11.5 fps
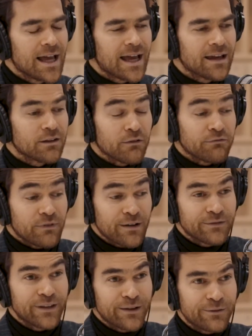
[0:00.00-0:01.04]
And
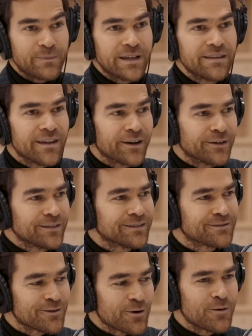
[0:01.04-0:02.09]
I've never been there,
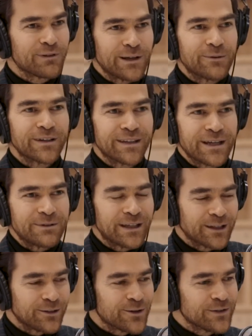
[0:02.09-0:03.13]
so hopefully one day we
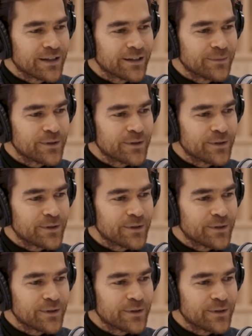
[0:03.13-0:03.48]
can go there.